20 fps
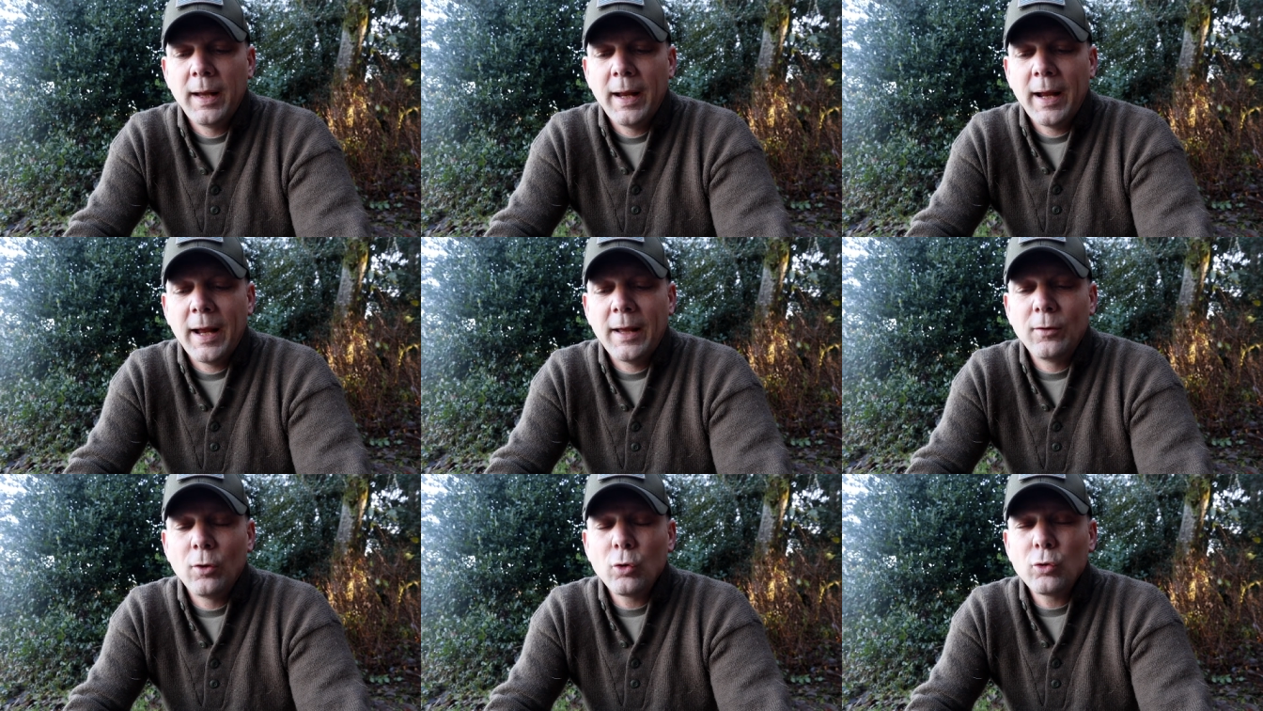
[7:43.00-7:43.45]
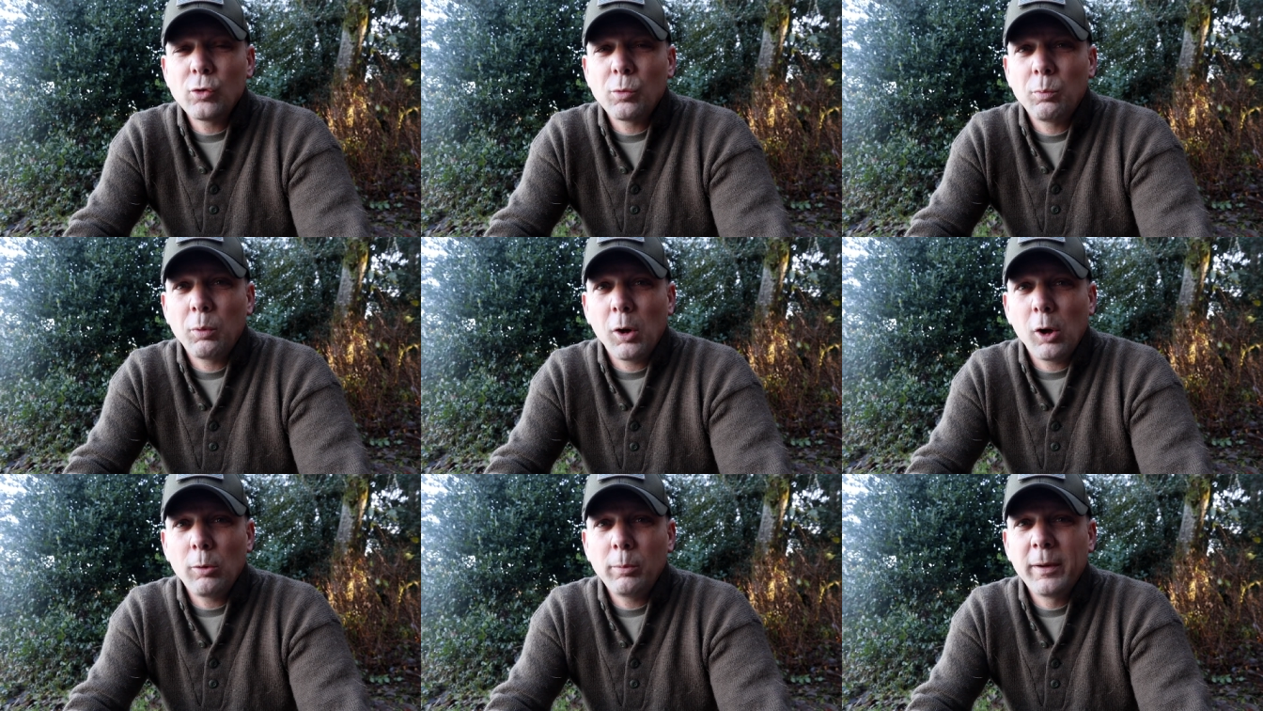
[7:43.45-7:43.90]
And those are
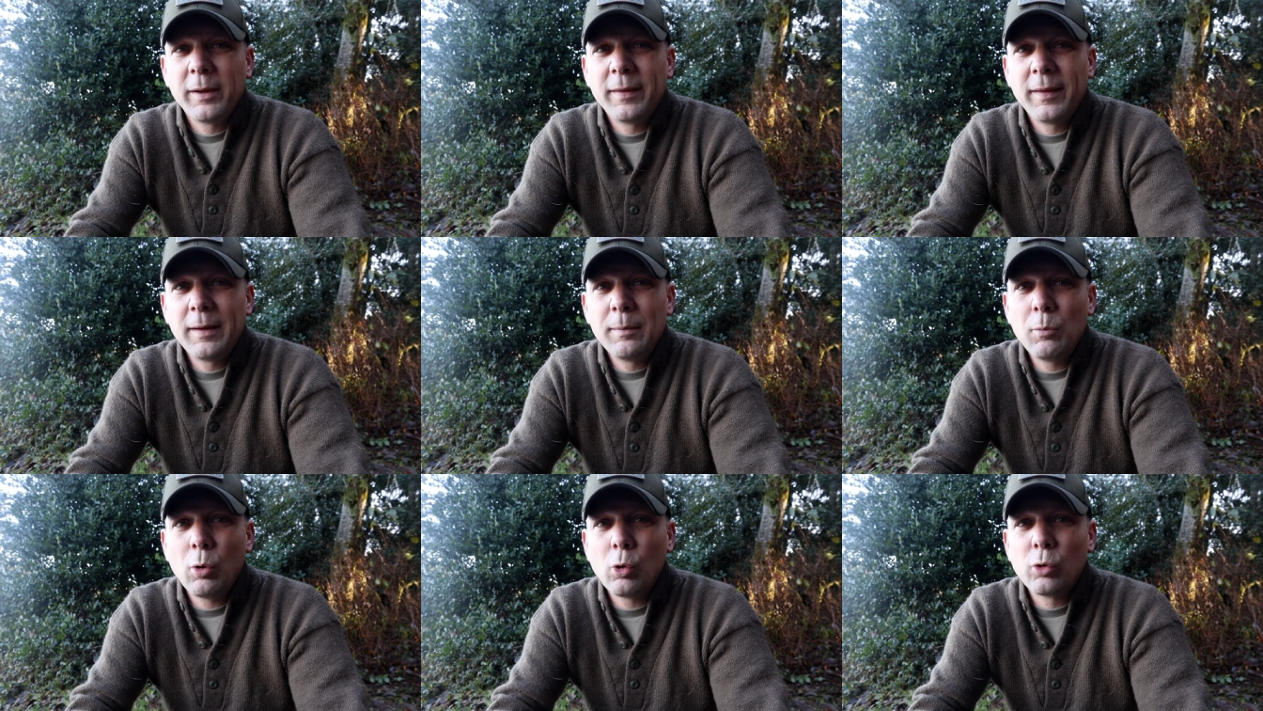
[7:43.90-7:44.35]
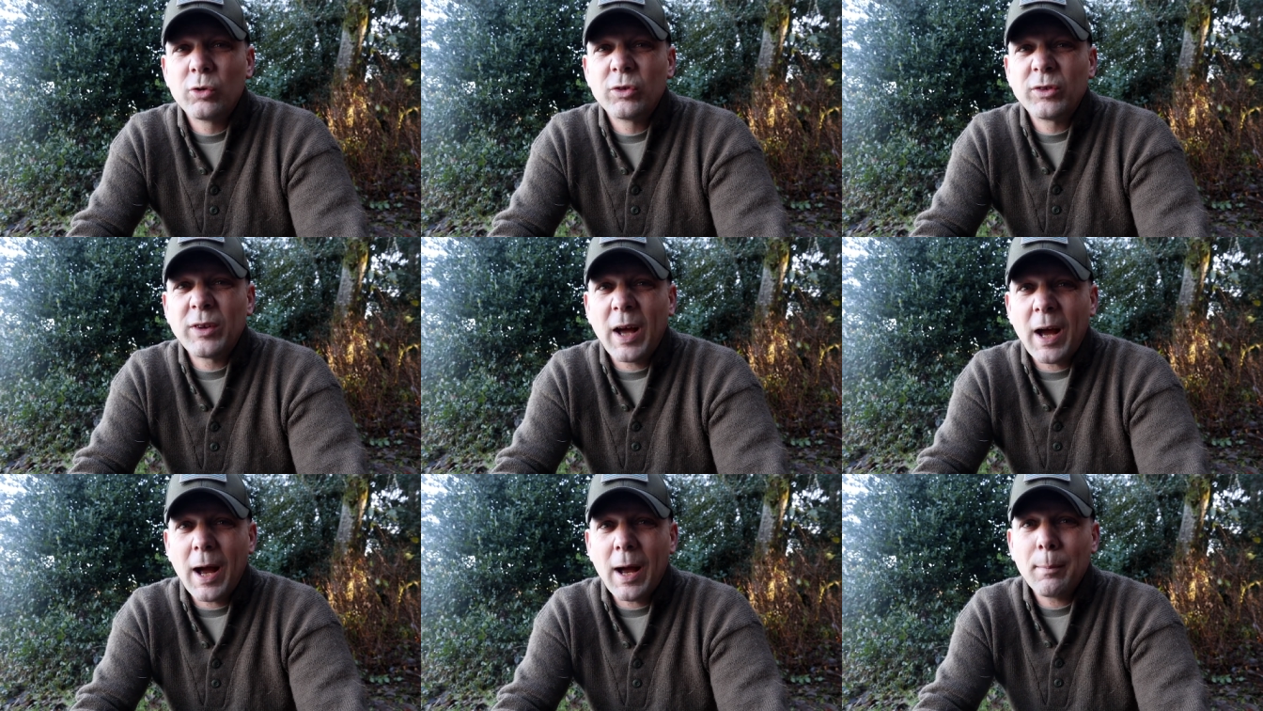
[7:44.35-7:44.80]
probably the
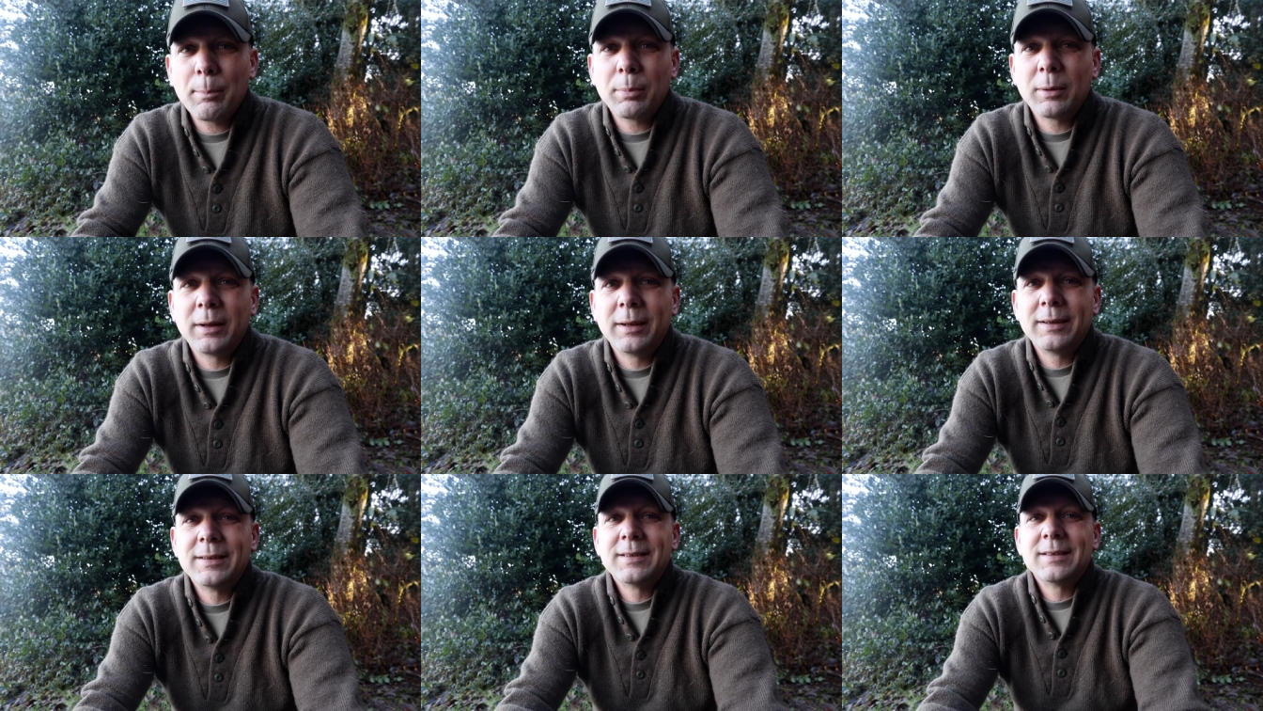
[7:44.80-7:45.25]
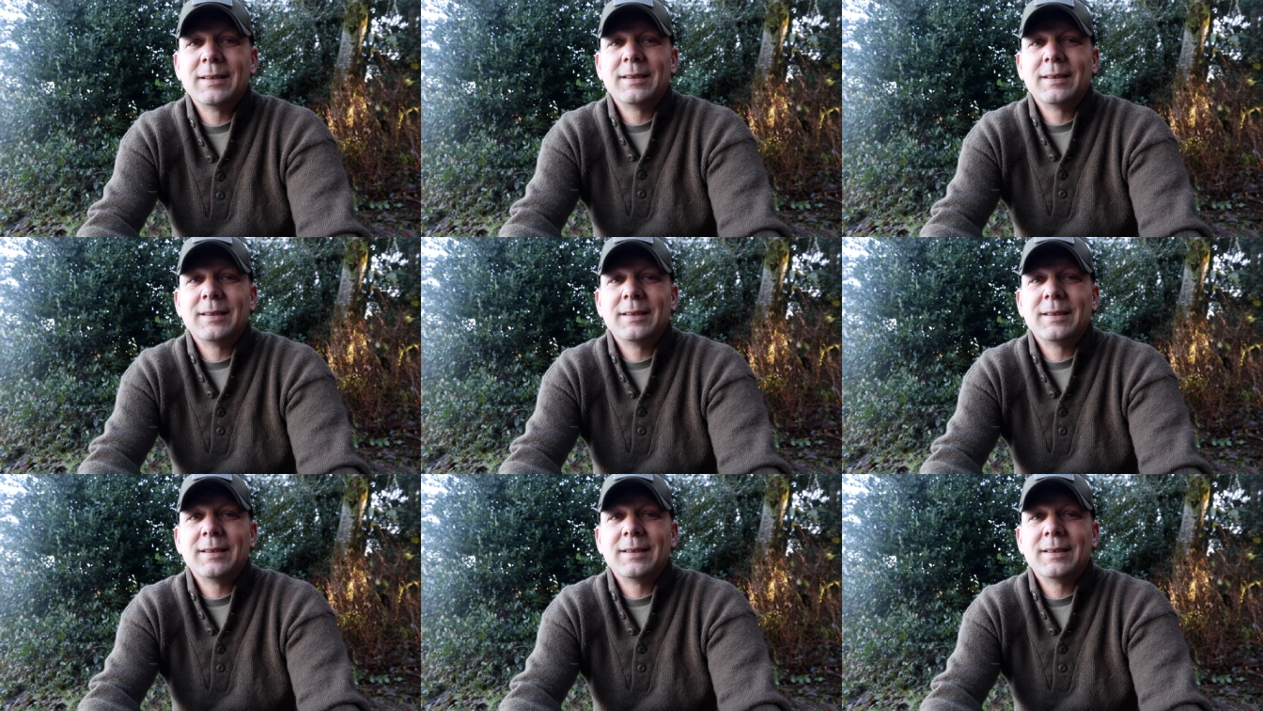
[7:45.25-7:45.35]
most top